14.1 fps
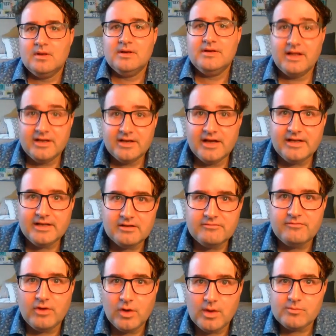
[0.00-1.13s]
Now you're going to get a
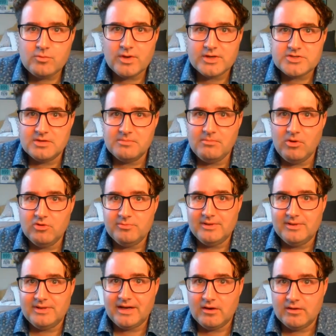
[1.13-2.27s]
follow up question on multiple
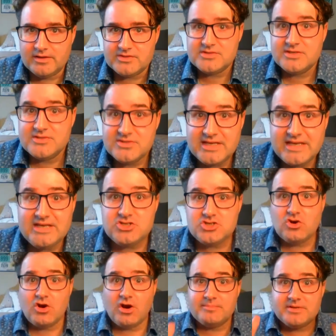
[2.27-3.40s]
inheritance. C
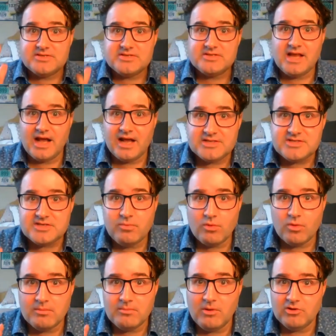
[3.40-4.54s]
sharp does not
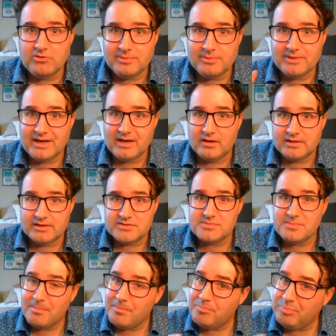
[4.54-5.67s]
support multiple inheritance,
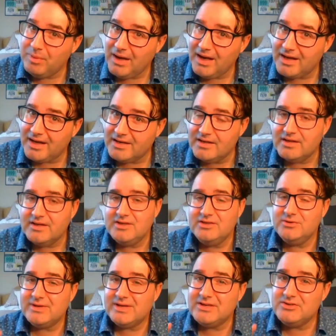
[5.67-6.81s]
but
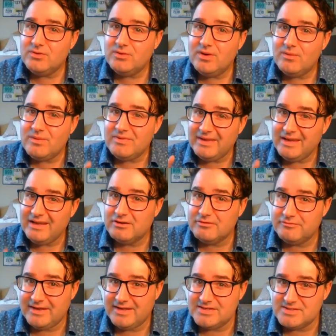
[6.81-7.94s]
you can do it with
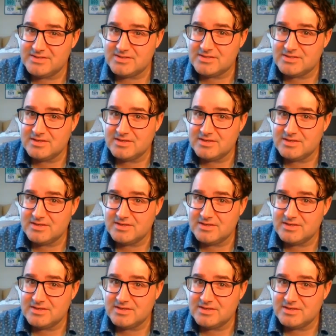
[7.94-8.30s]
interfaces.